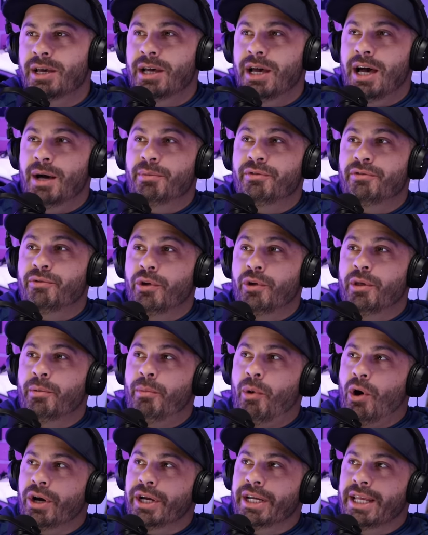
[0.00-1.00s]
uh, before the
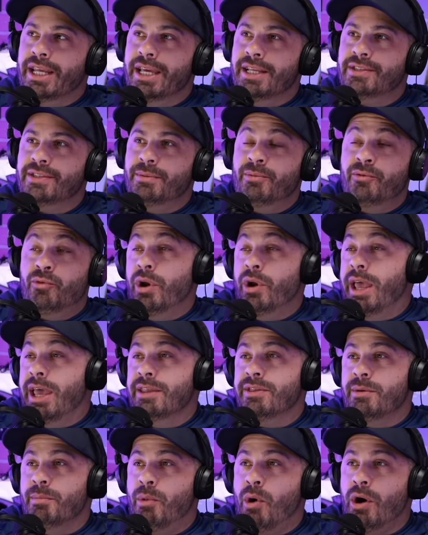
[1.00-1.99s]
market hits, before they
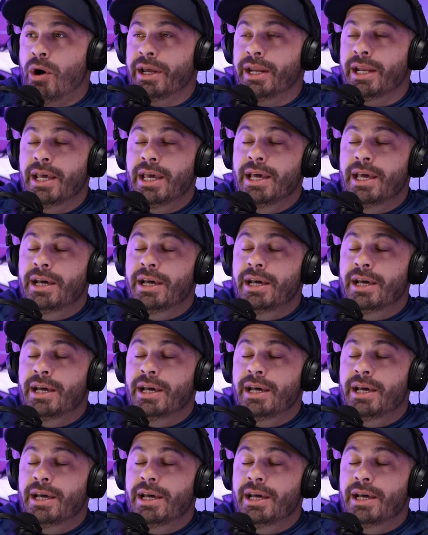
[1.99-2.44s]
hit the market.